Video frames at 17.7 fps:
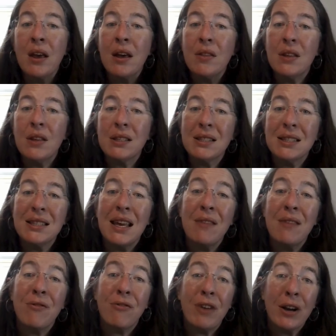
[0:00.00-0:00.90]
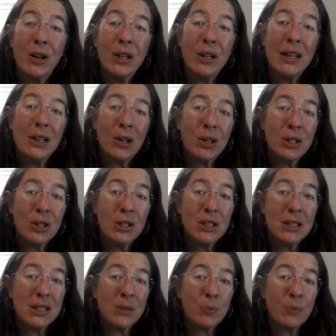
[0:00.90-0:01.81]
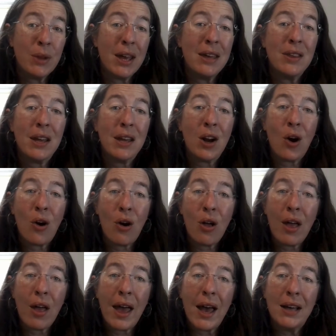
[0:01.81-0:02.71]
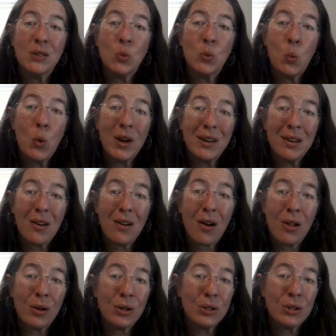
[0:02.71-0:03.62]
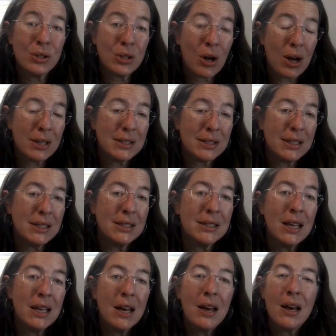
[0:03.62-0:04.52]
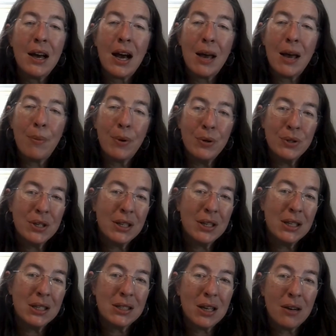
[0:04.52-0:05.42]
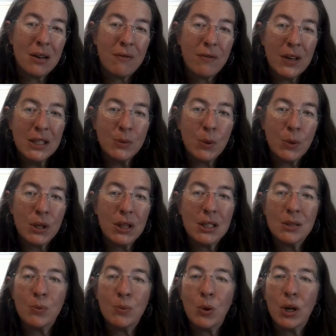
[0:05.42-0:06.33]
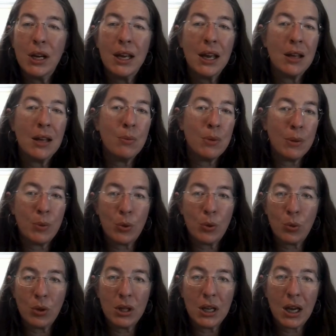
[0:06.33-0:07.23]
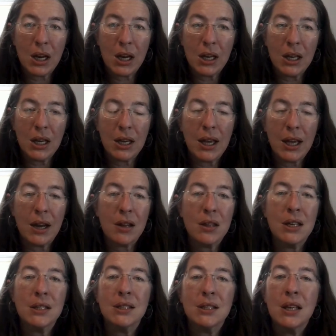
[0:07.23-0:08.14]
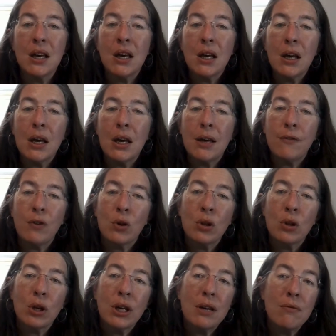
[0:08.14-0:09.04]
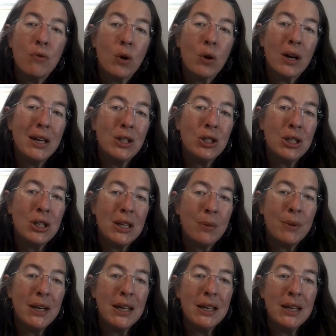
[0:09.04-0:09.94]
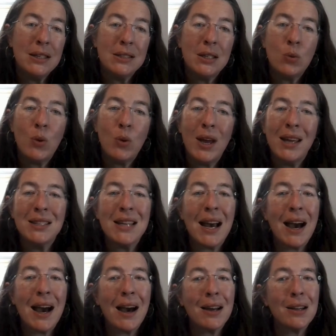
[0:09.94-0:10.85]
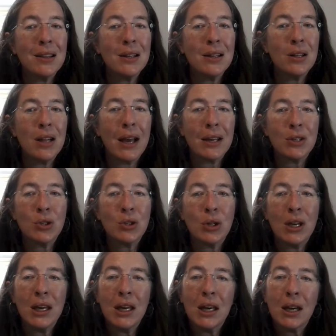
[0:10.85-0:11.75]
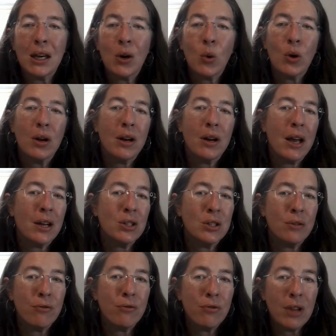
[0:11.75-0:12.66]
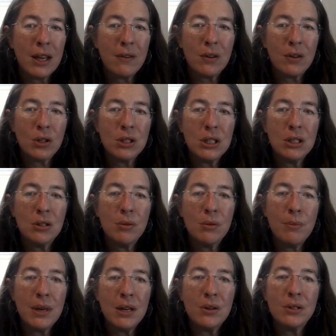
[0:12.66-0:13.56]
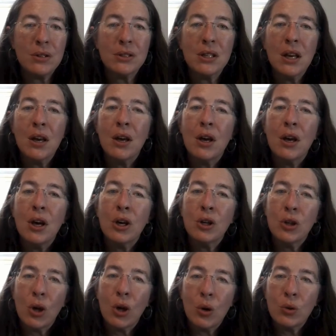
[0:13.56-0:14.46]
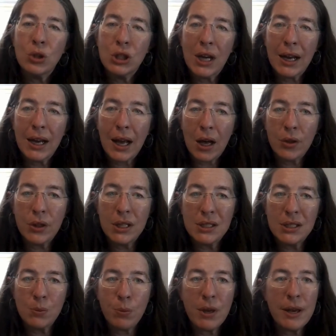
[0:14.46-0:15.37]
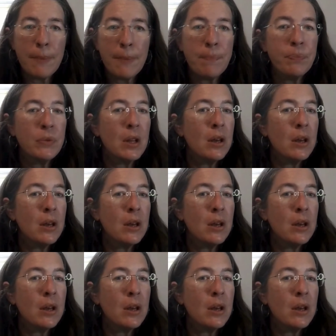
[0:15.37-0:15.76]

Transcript: This is a fairly large display that all has $1 sauces. I posted this on Facebook this morning and people really got a kick out of this. If you're looking for a cheap and easy way to add a little extra kick or extra flavor to your meals, go check out this bin.